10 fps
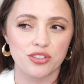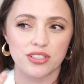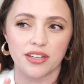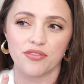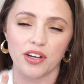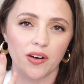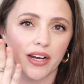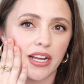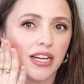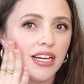looks like
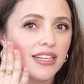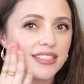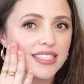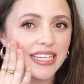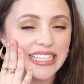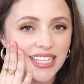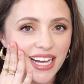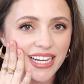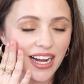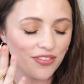very
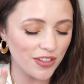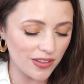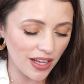skin-like, I feel